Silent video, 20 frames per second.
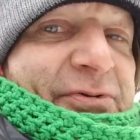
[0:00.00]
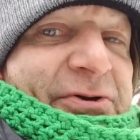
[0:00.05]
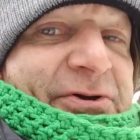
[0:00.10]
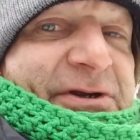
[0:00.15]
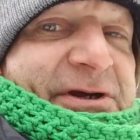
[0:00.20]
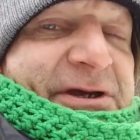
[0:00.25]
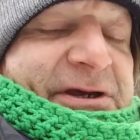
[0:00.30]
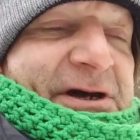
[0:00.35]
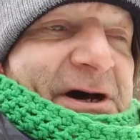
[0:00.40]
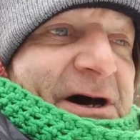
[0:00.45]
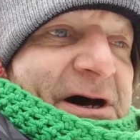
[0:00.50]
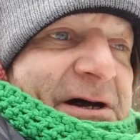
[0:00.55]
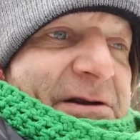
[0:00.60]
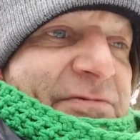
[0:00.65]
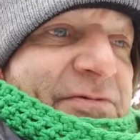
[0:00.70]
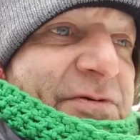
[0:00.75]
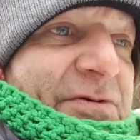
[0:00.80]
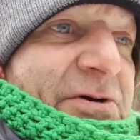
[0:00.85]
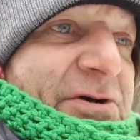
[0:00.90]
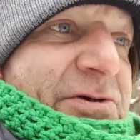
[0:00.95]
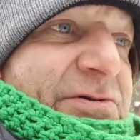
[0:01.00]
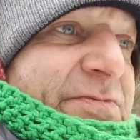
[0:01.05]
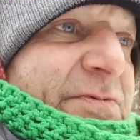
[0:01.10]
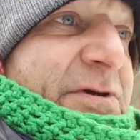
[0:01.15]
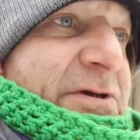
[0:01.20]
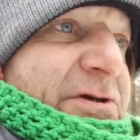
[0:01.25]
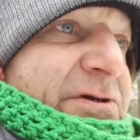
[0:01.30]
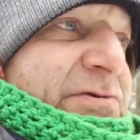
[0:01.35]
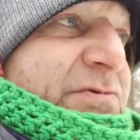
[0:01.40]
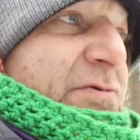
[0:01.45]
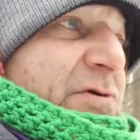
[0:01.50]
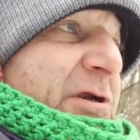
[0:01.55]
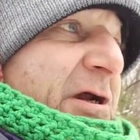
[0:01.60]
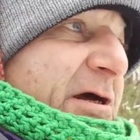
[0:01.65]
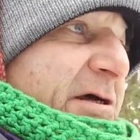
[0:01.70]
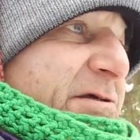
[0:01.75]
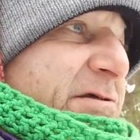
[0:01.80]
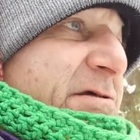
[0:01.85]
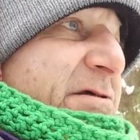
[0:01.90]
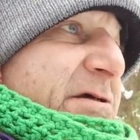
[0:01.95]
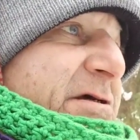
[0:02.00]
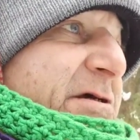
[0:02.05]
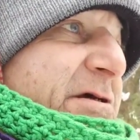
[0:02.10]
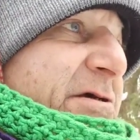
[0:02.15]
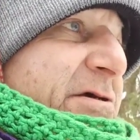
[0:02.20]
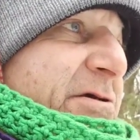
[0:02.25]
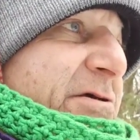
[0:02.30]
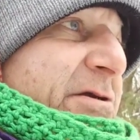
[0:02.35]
putting God first, because what I see,